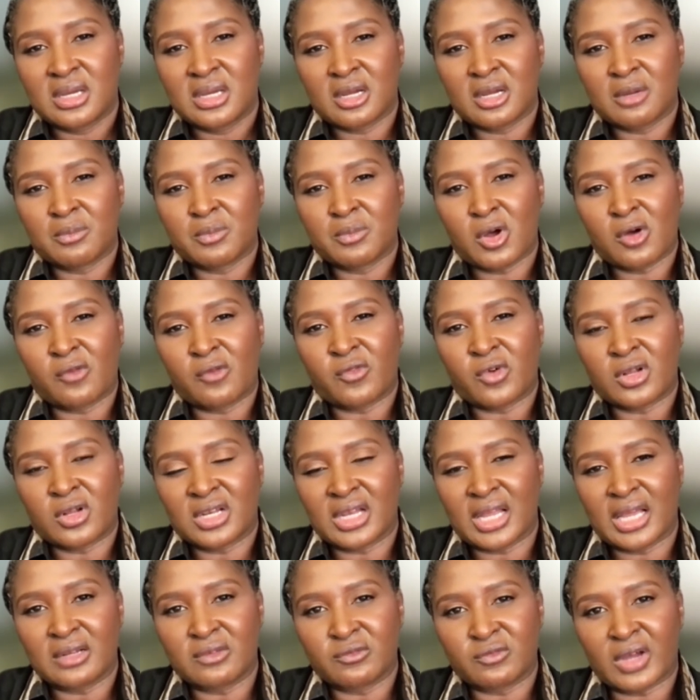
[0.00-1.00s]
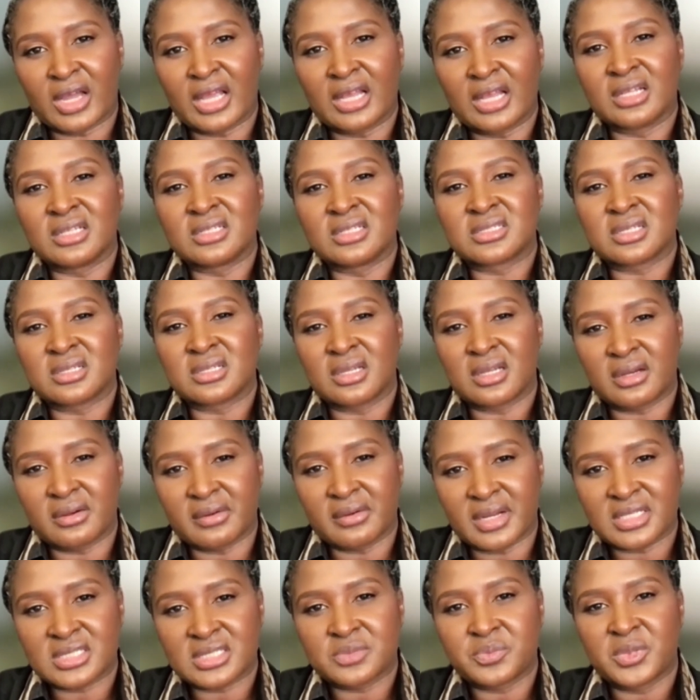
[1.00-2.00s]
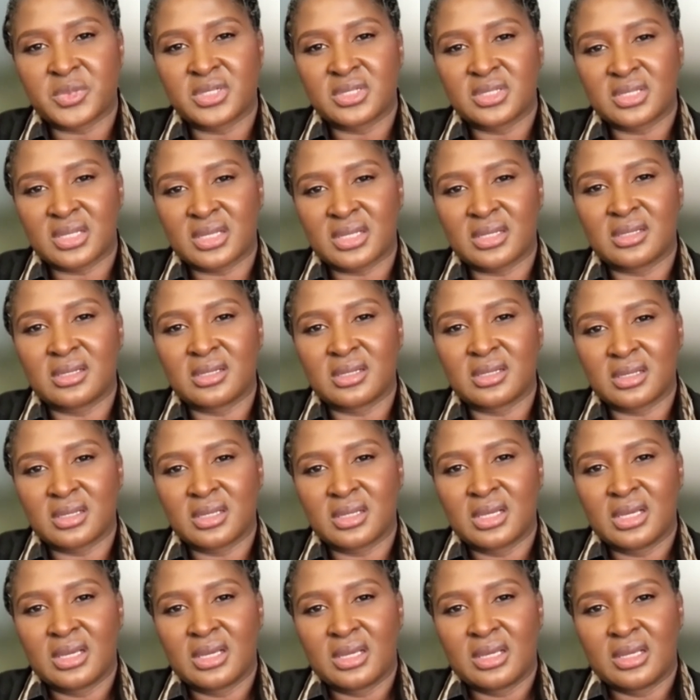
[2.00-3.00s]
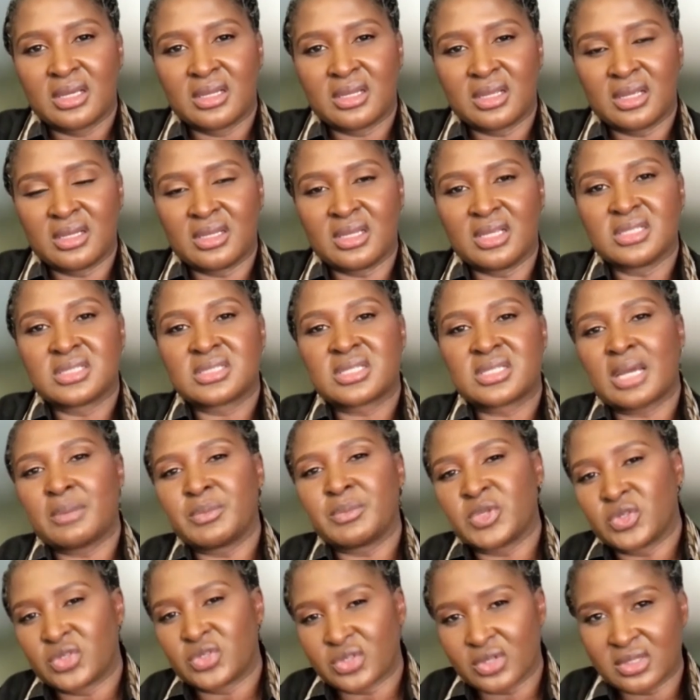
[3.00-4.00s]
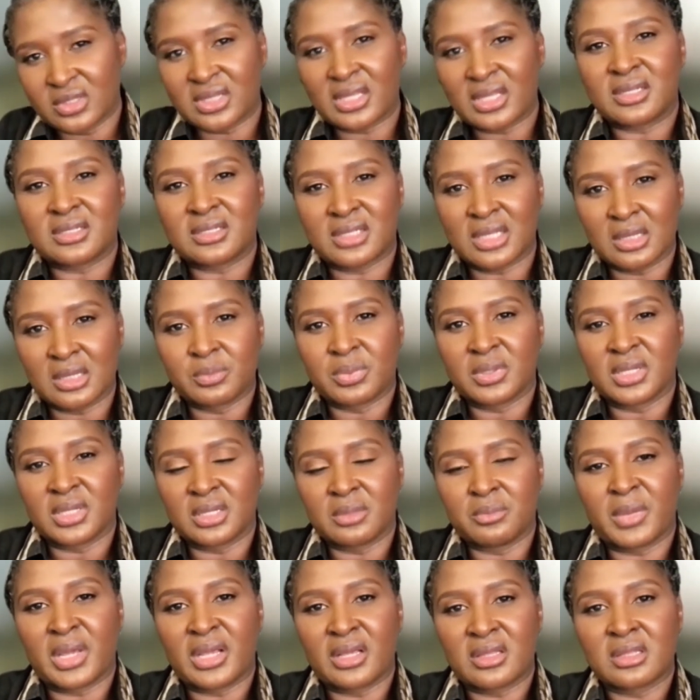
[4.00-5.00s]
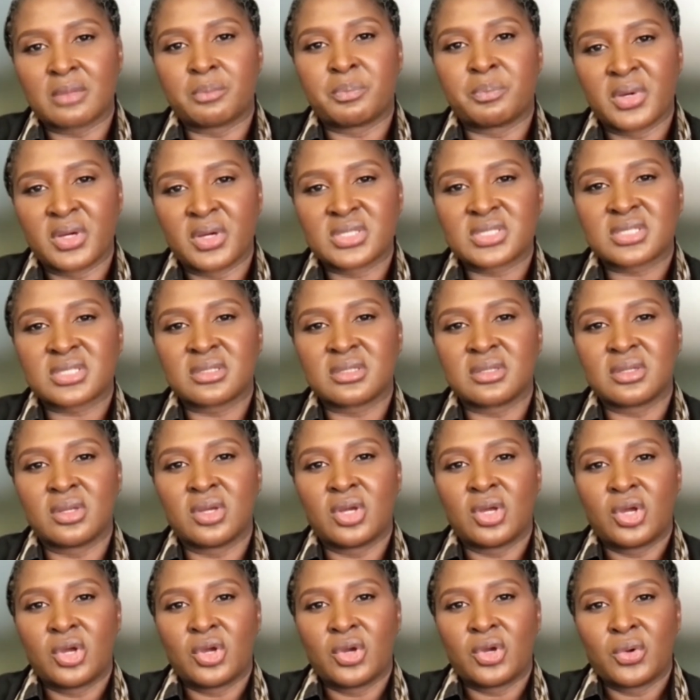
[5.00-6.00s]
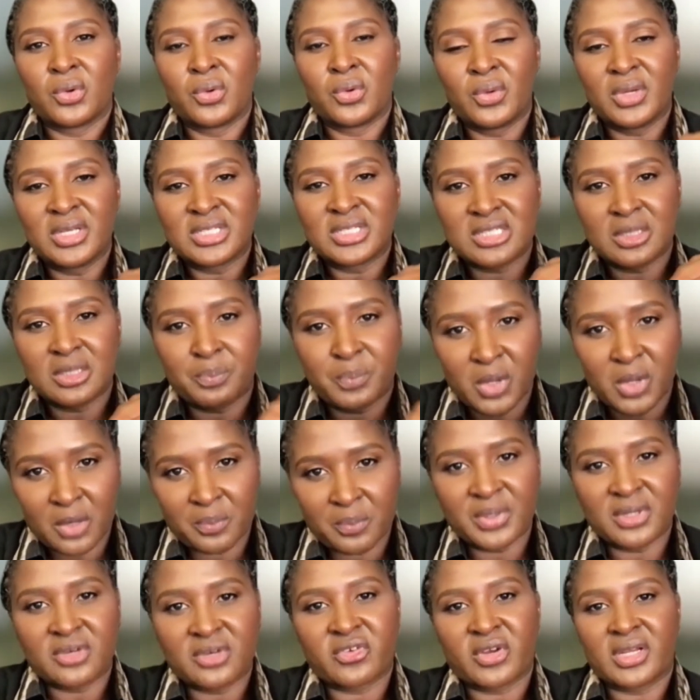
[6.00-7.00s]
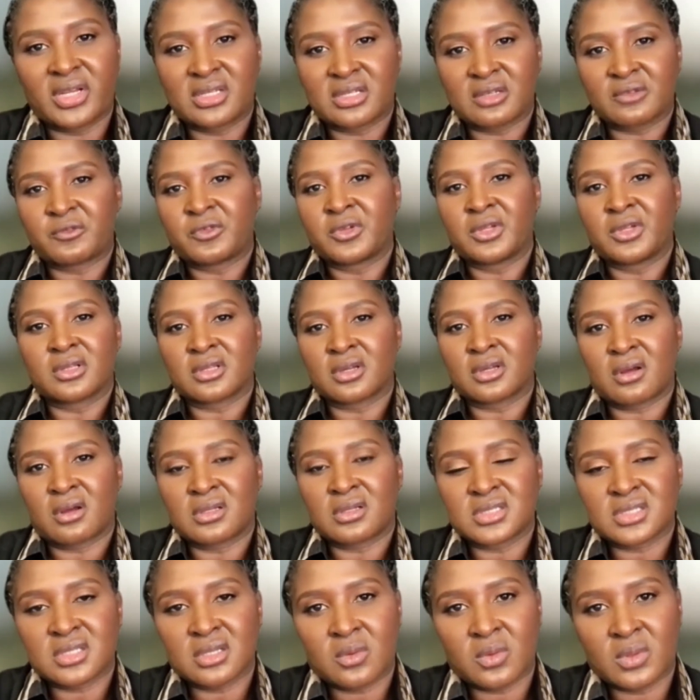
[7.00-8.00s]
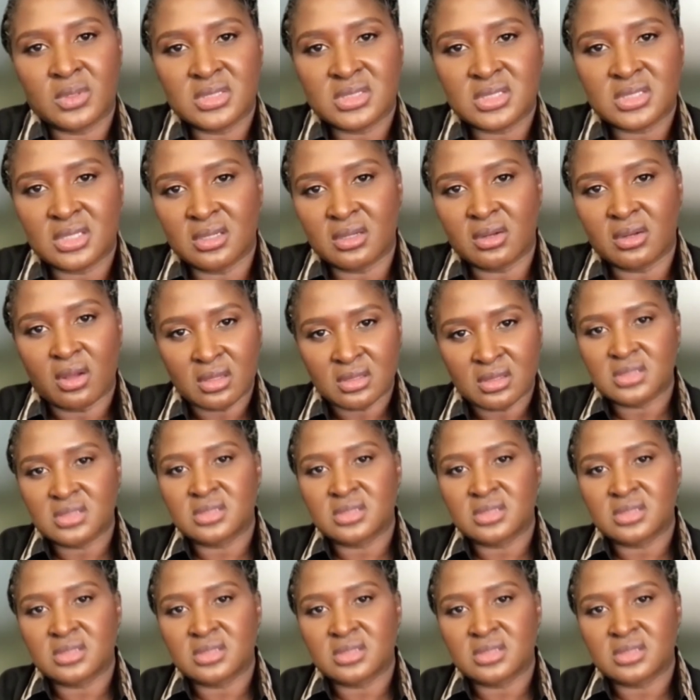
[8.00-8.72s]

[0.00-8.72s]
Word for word: um, of online violence and harassment and it, it is time to turn that table and make the person who is the perpetrator feel the consequence and